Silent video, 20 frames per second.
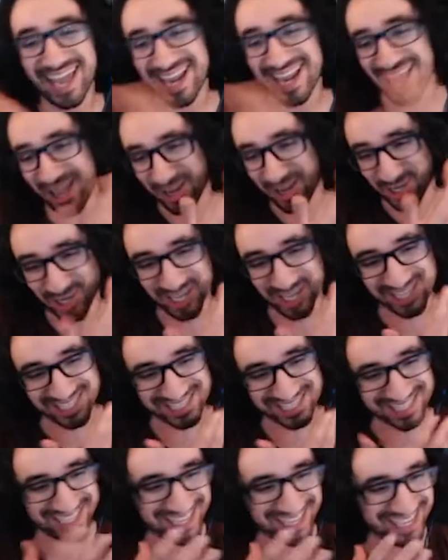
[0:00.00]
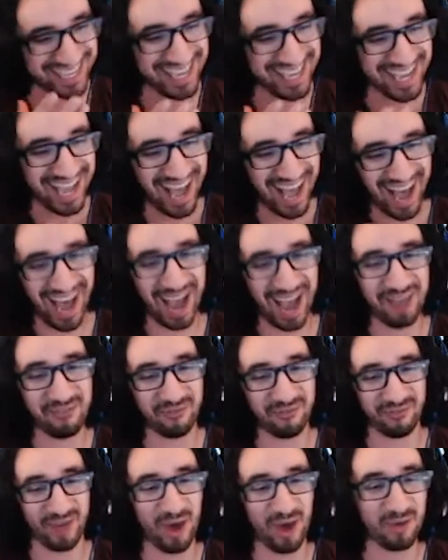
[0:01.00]
in. It just,
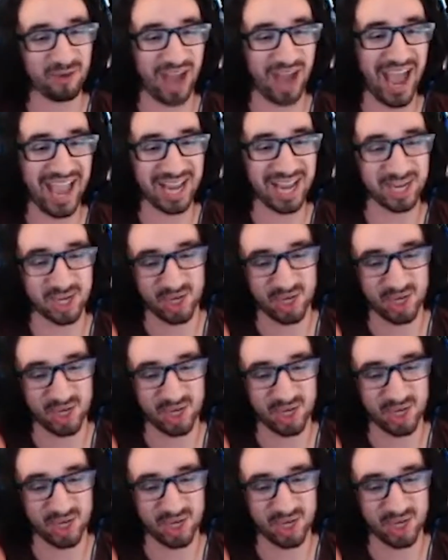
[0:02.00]
I felt, I had